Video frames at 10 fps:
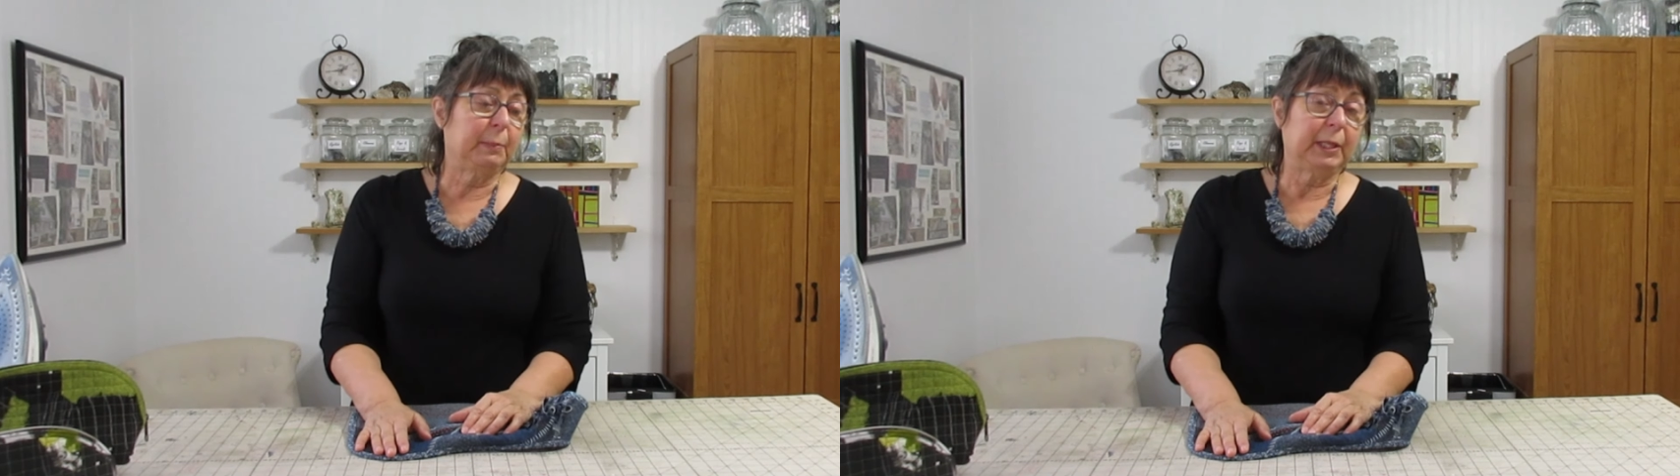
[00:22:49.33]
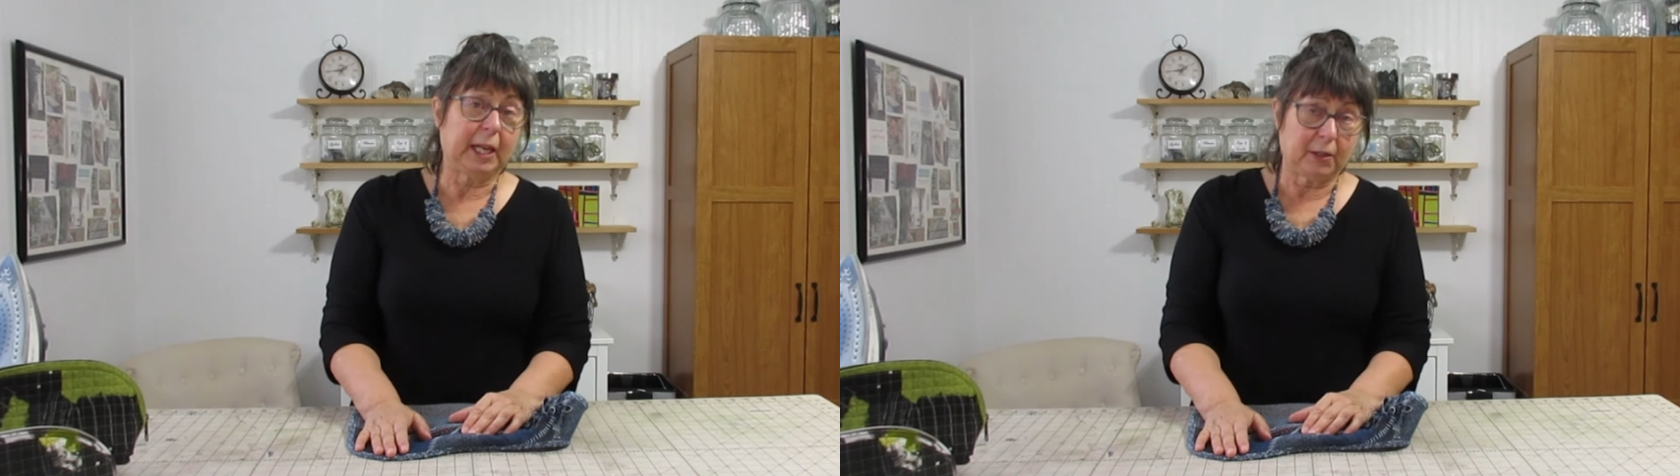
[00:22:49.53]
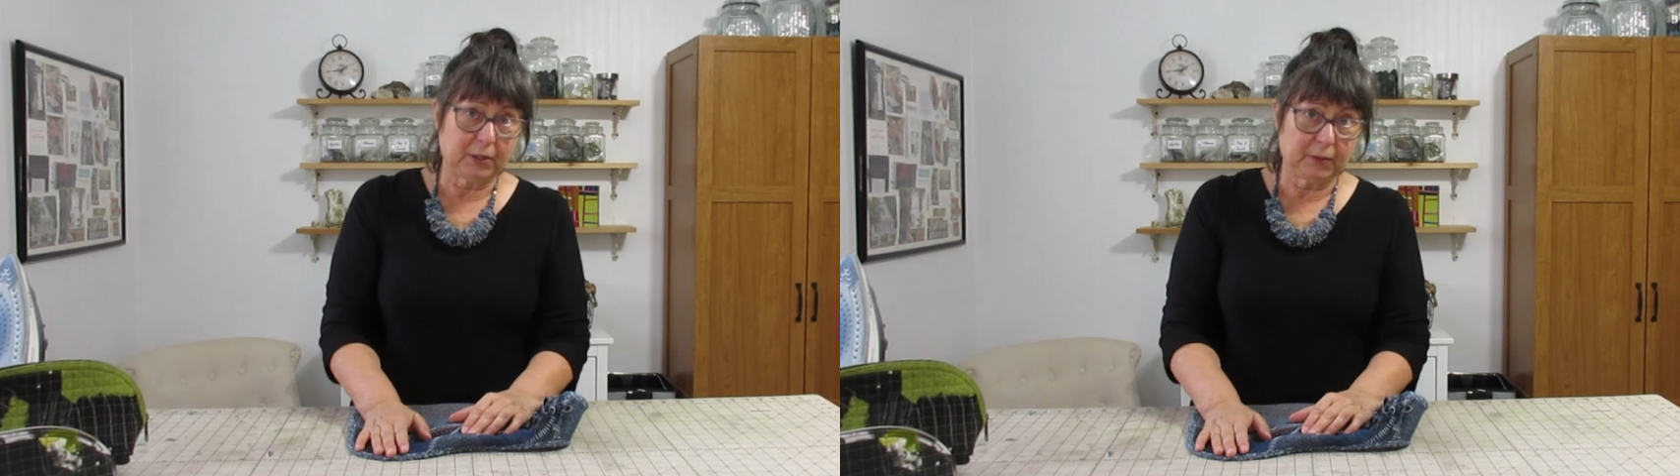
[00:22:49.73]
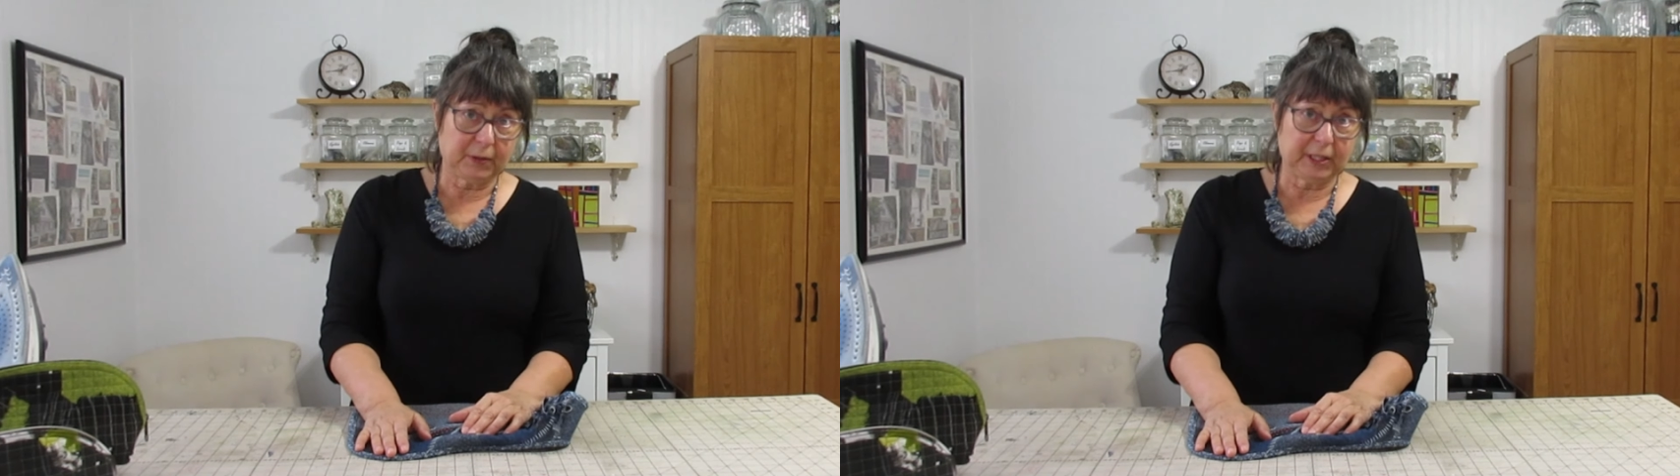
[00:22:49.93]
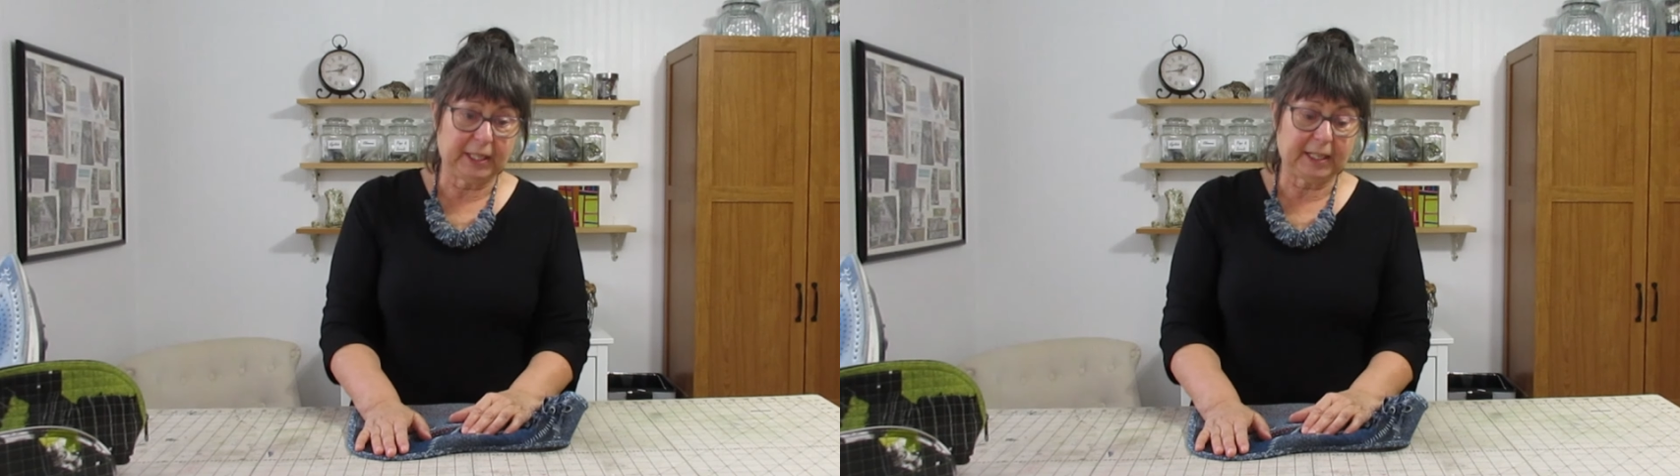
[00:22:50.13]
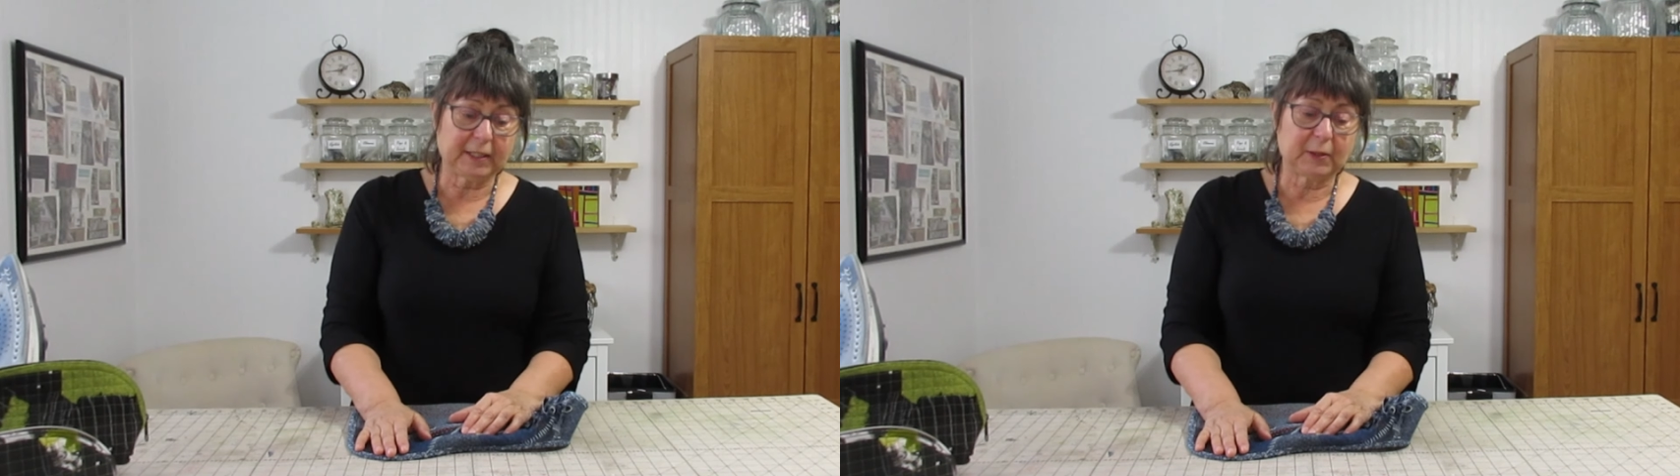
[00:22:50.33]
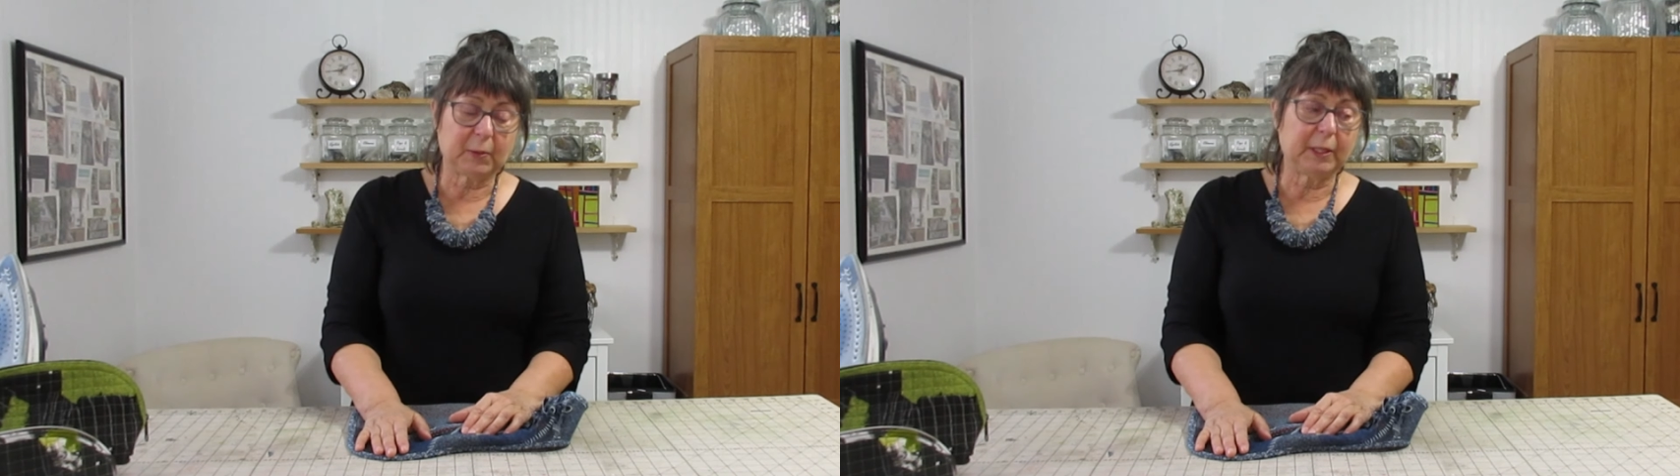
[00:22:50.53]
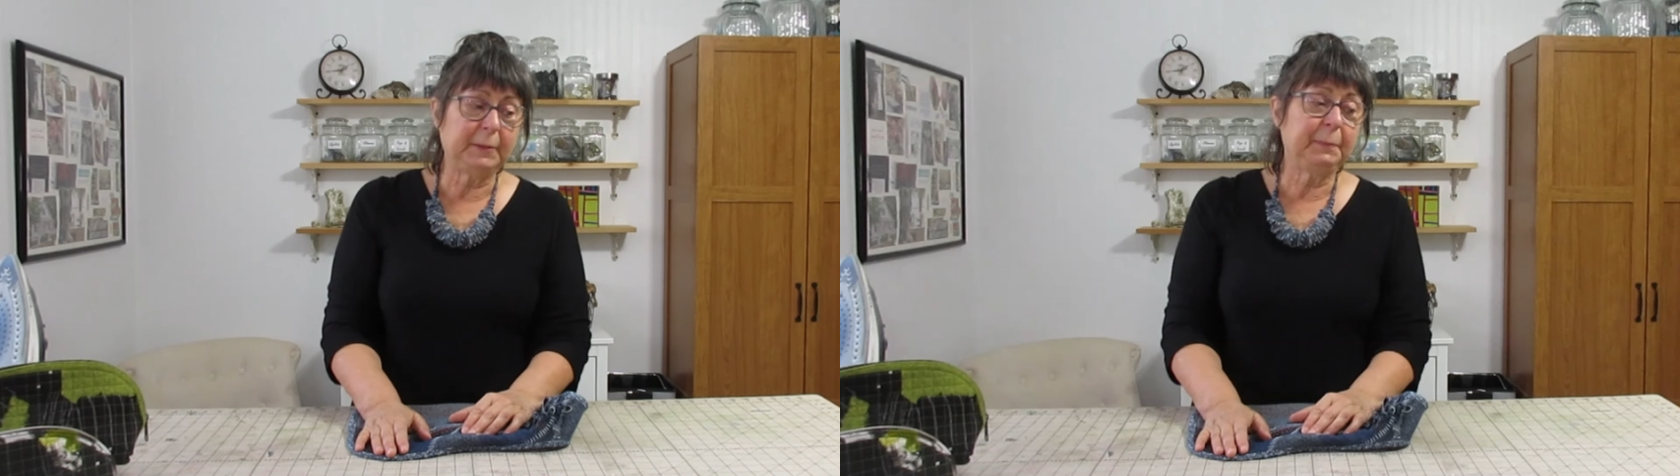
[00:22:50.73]
blouse for the next
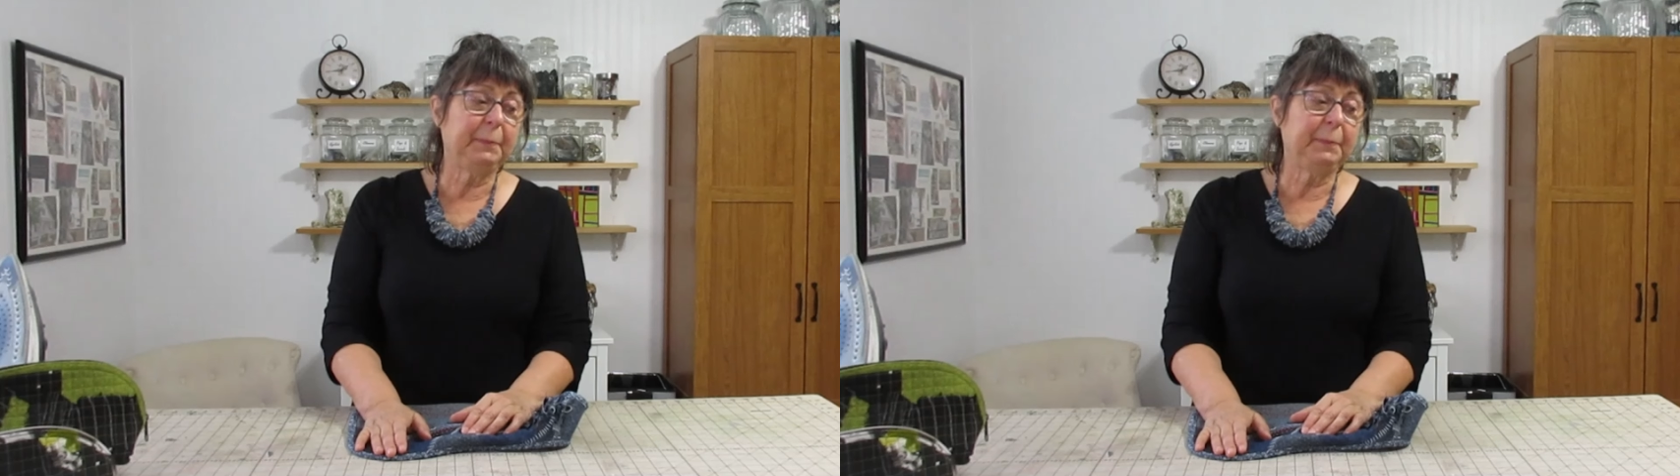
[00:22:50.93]
one.